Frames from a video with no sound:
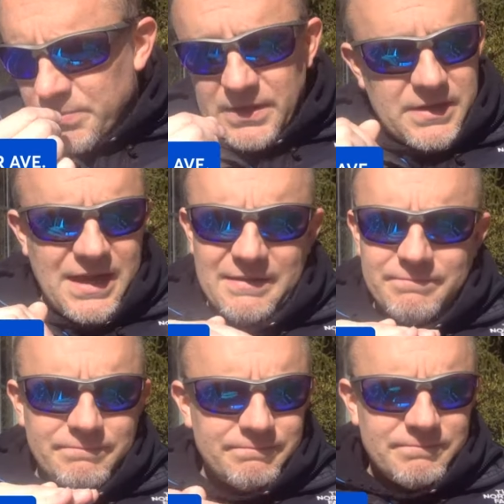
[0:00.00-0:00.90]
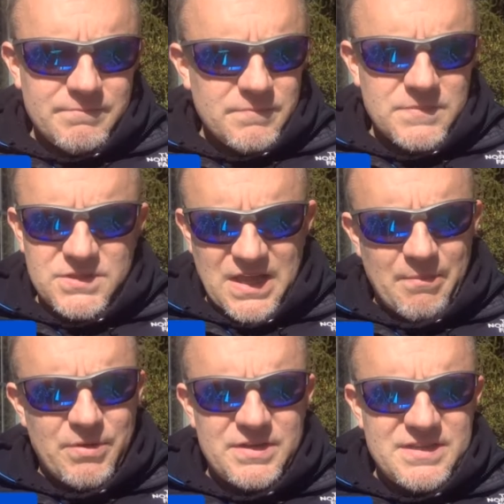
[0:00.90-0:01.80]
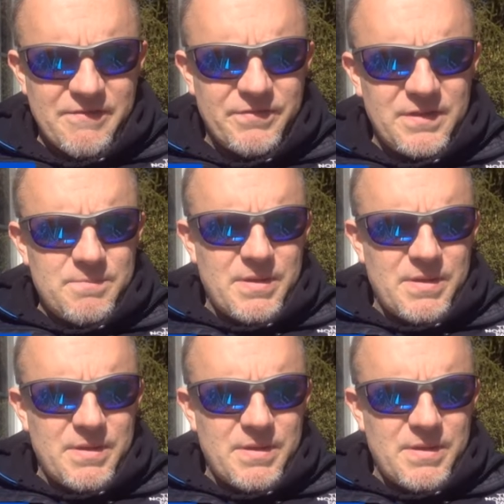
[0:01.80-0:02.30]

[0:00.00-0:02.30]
but again, Steinbrenner has definitely